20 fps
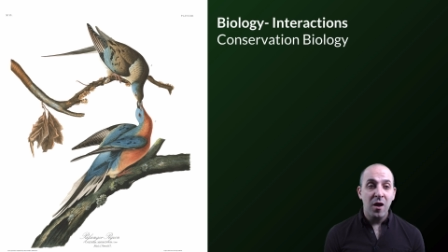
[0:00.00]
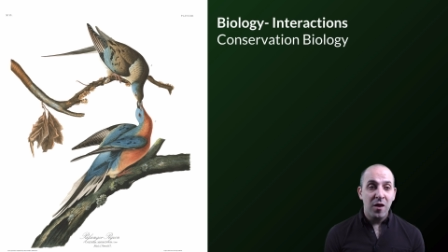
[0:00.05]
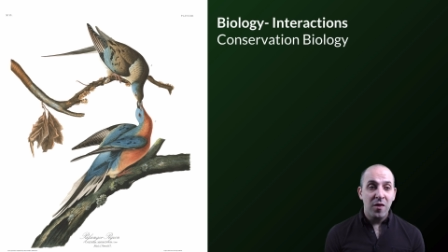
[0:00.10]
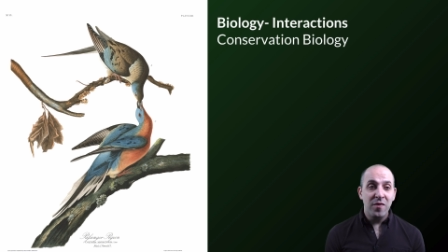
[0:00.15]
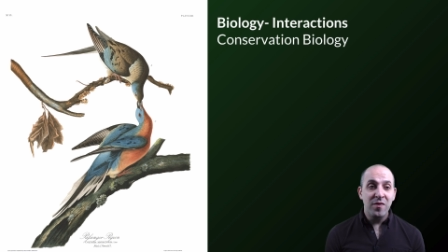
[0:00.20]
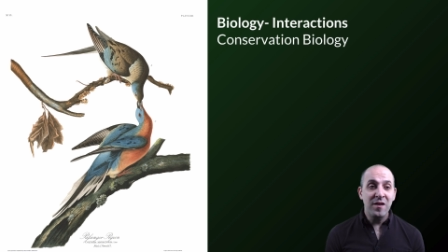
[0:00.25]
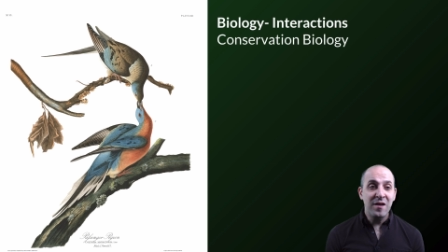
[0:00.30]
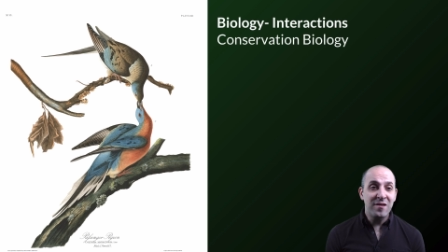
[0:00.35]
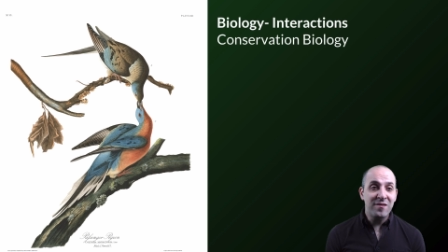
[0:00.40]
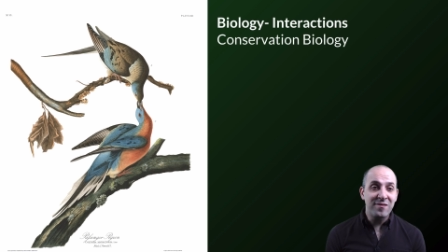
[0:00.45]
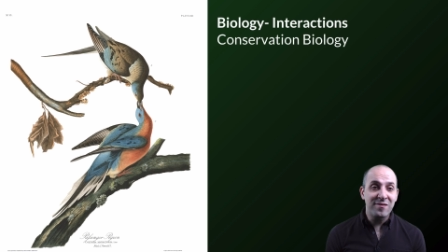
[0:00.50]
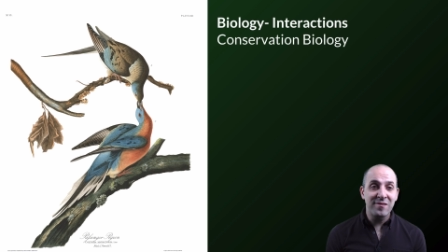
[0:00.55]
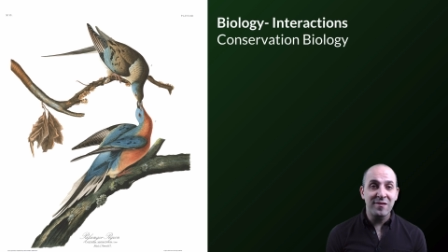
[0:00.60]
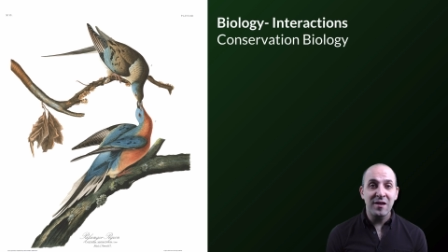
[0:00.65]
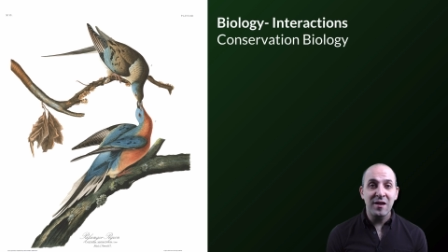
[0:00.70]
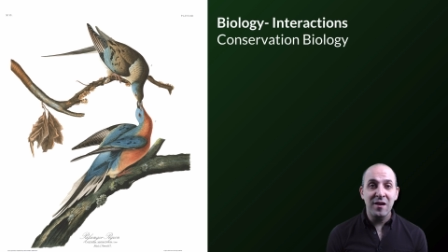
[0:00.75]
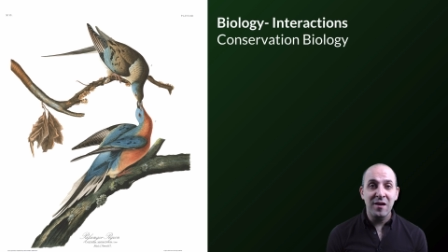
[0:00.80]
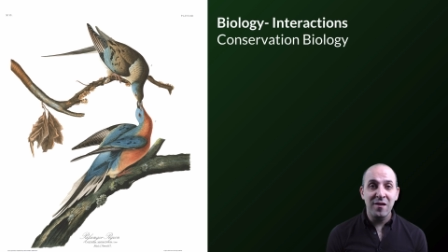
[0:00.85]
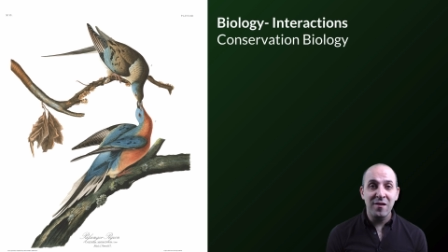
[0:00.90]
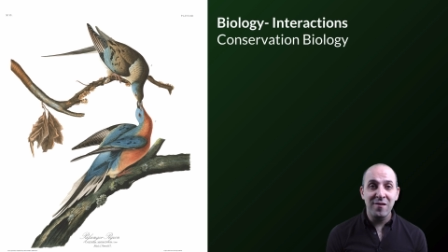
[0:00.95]
This
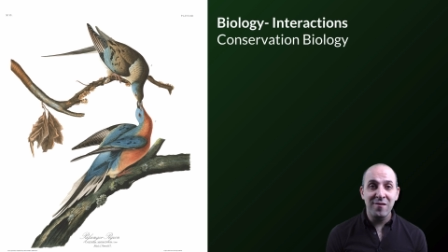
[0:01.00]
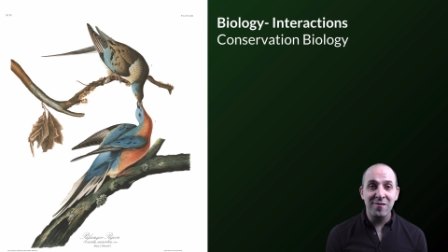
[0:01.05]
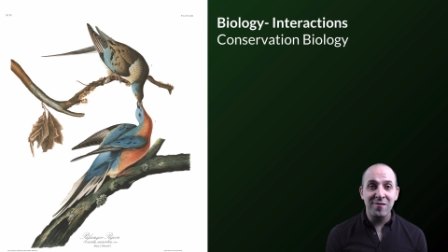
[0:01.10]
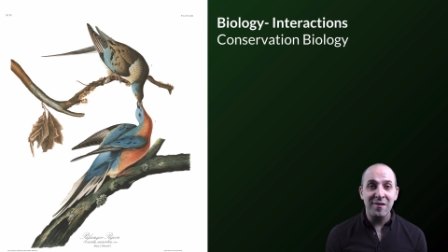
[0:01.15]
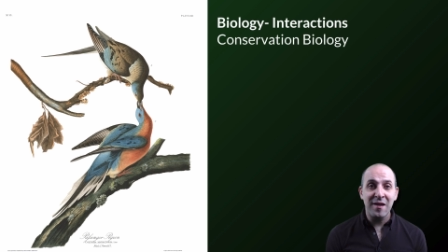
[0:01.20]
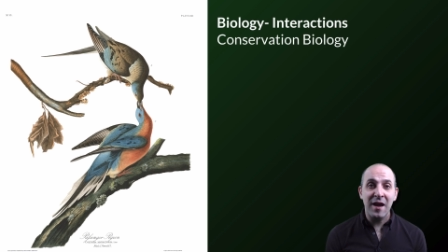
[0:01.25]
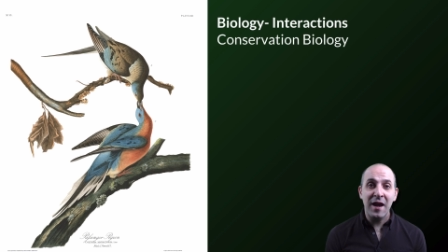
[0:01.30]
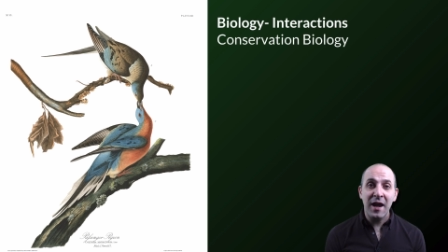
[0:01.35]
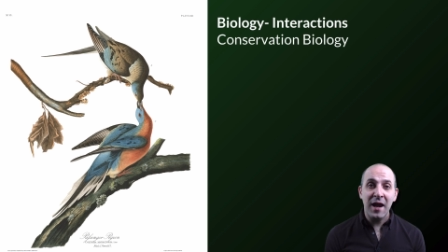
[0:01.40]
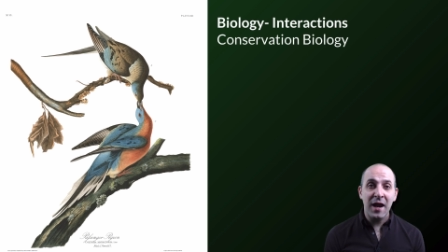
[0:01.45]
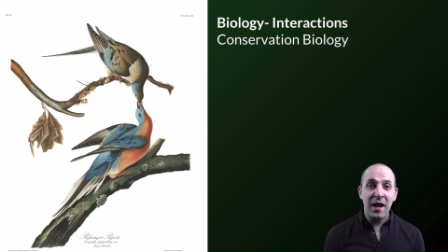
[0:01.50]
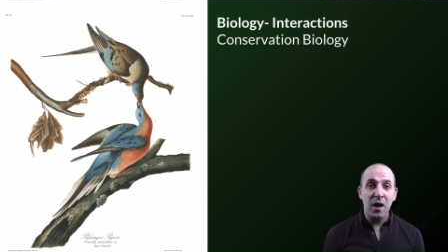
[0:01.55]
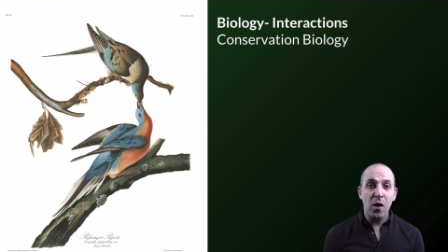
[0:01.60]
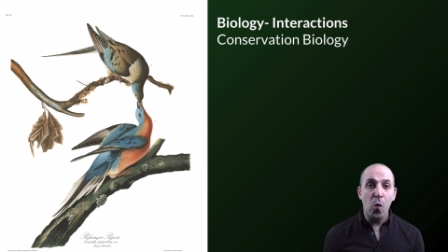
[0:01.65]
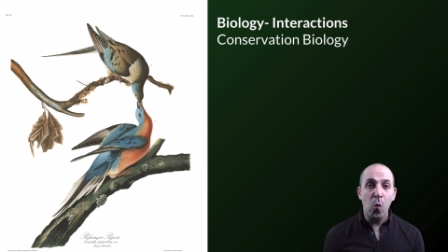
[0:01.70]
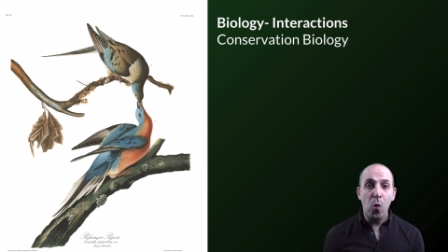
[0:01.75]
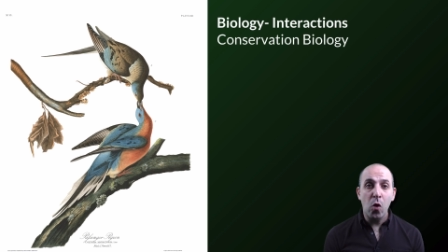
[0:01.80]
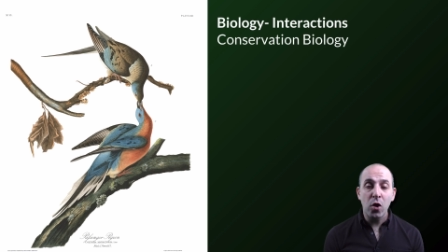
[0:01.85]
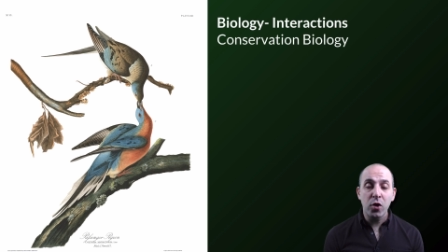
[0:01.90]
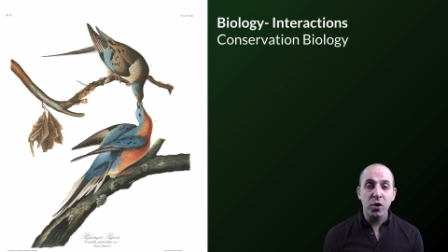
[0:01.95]
is a
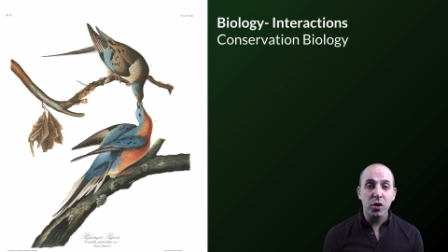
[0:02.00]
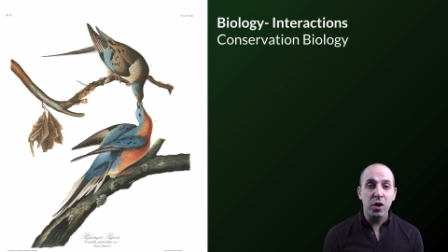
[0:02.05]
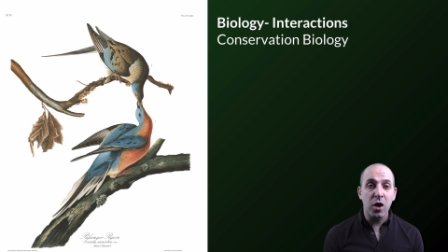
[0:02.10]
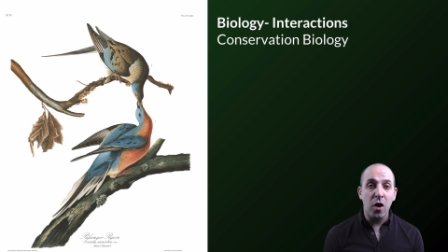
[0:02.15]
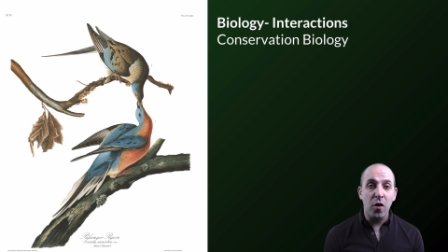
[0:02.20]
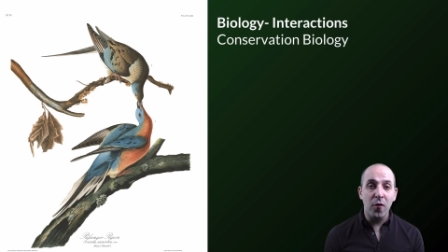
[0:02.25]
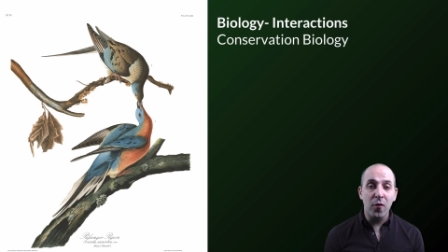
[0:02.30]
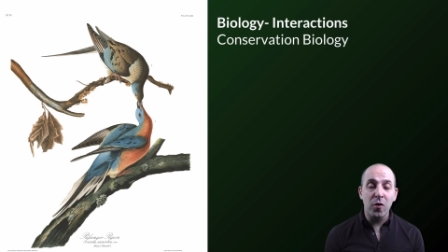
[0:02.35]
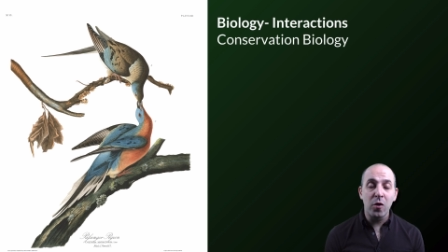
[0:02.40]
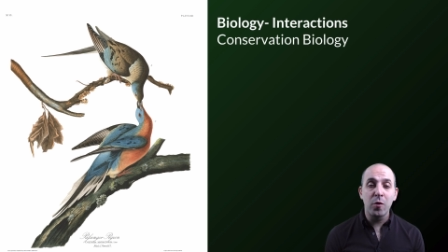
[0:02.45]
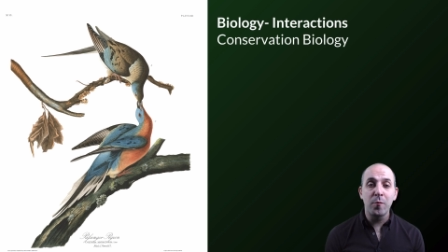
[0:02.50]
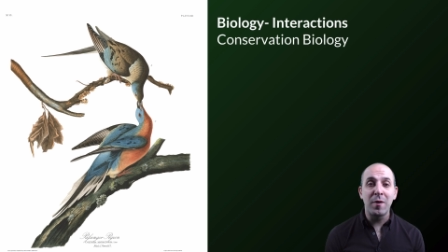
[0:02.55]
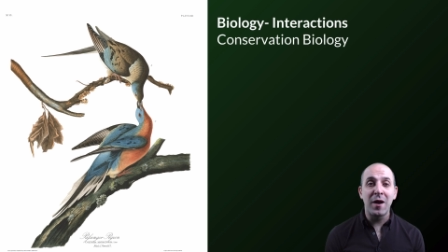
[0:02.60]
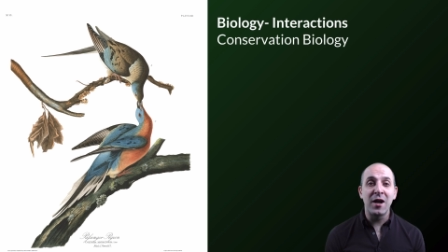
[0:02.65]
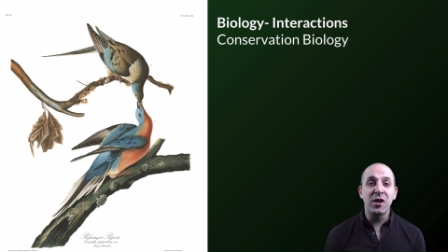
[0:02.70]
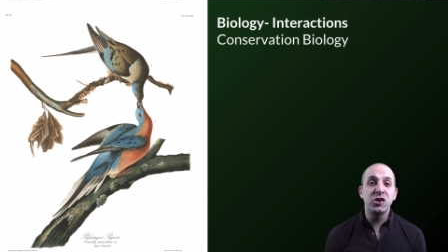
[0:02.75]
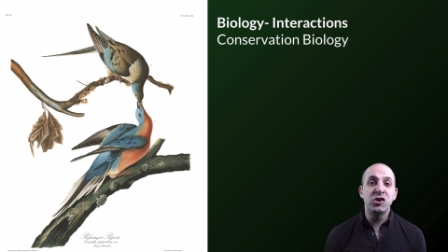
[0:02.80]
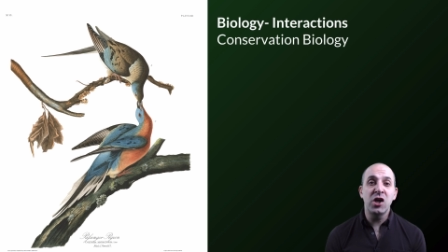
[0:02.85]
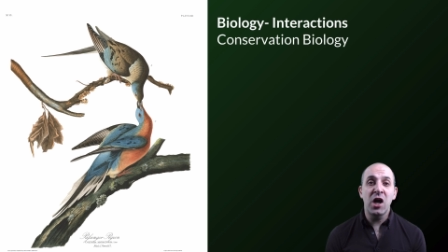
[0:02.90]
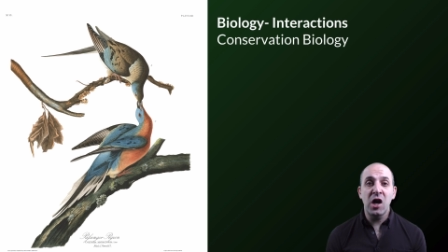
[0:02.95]
watercolor by
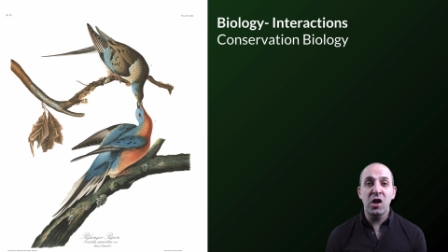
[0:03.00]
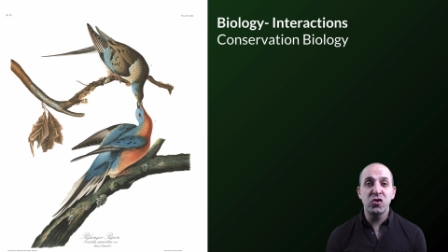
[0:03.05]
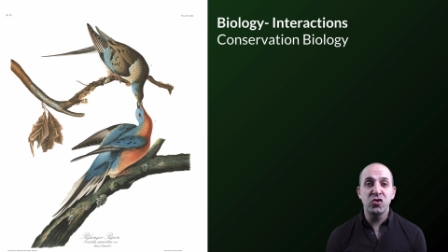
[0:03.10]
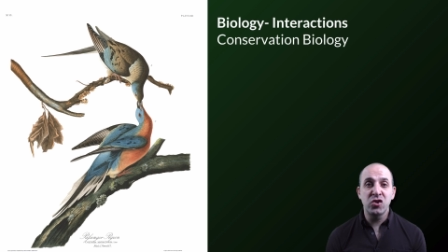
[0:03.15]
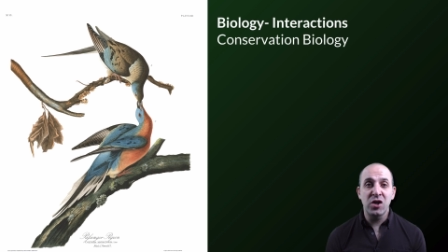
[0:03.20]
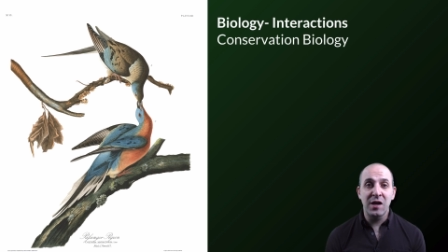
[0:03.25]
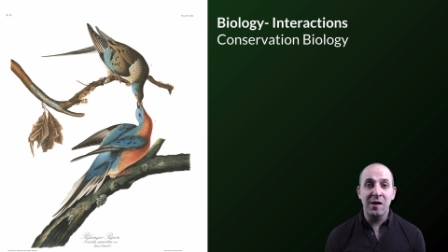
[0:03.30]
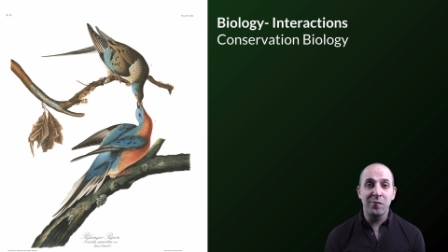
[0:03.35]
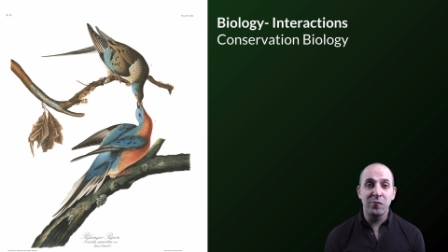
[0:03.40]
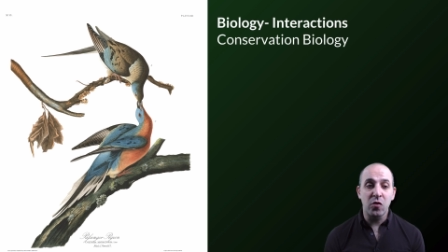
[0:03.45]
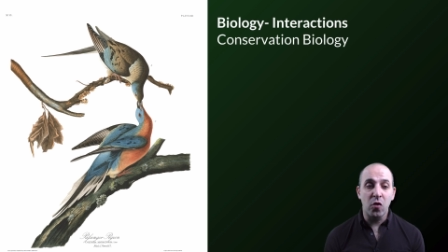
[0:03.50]
John James